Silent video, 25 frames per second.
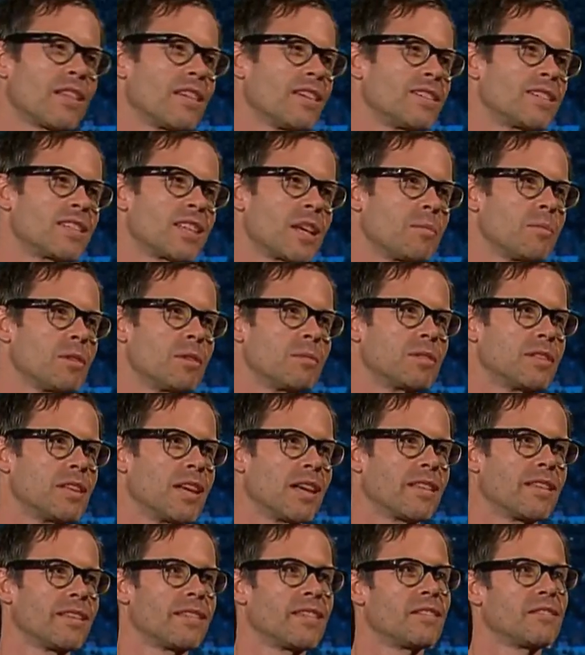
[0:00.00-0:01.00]
one of those
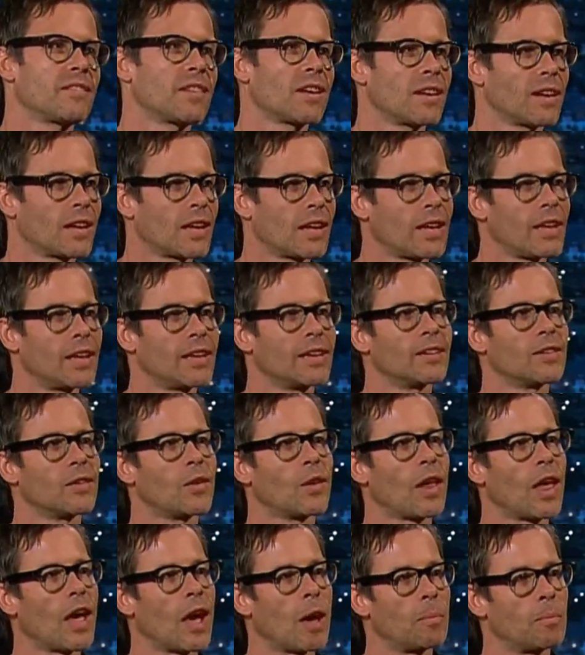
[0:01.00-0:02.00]
suburbs now that they've kind of cleaned
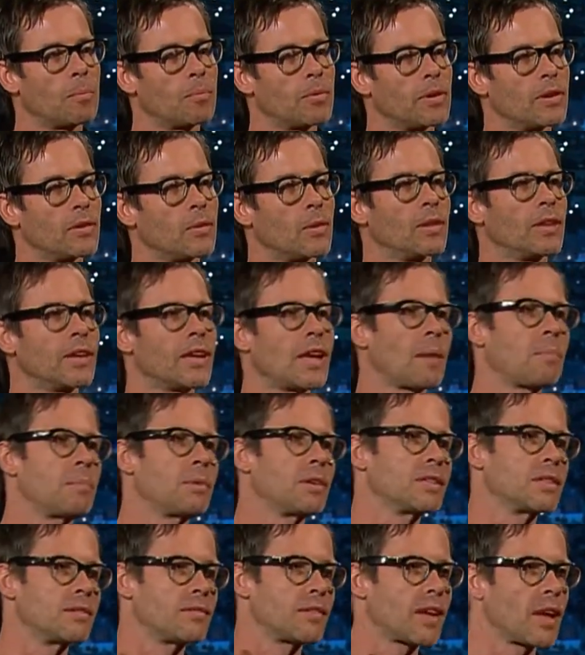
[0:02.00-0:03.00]
it all up, and all the
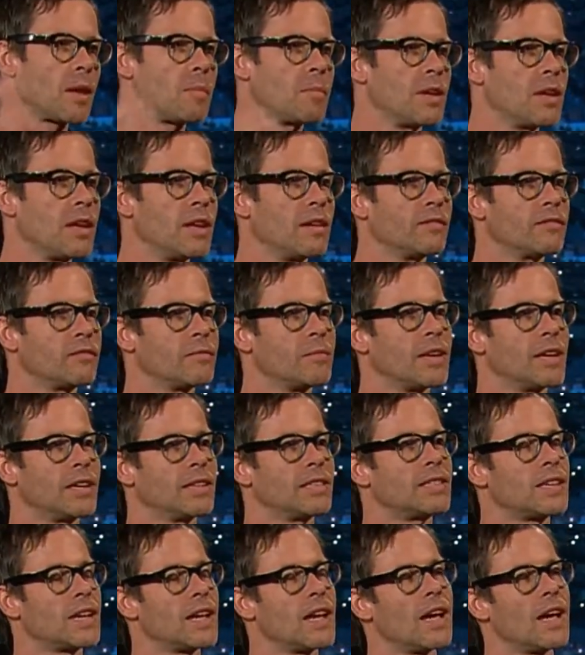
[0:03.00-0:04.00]
uppies have come in from out of